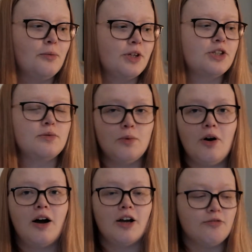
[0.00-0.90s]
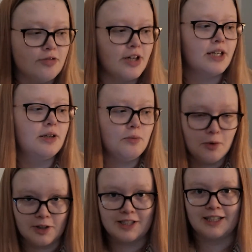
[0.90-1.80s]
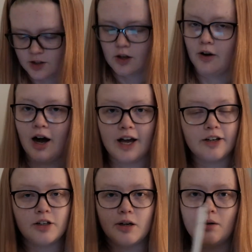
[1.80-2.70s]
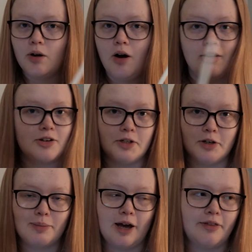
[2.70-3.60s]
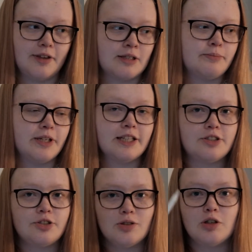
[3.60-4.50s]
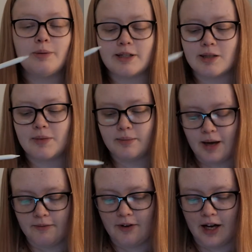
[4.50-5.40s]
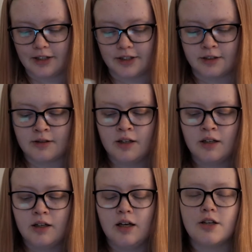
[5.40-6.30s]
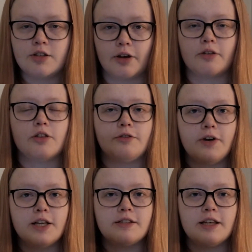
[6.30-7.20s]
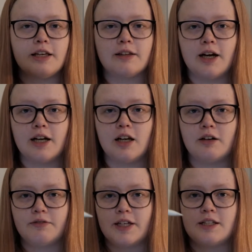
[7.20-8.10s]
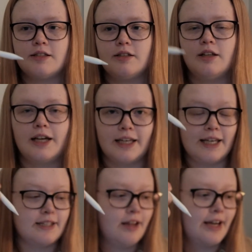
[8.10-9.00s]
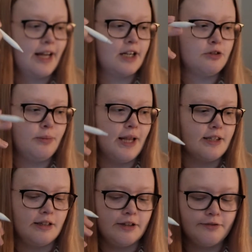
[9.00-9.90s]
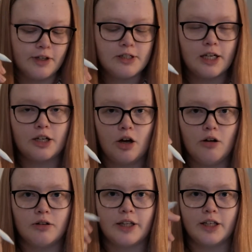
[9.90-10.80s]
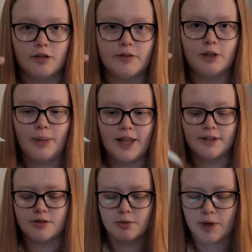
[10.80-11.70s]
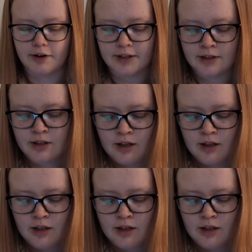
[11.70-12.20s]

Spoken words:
which is what I really wanted. So, I could go on and on about this, but let's just talk about some of the main factors. So, the first thing that I love is, like, it's like an actual pencil. It feels like you're holding a real pencil, whereas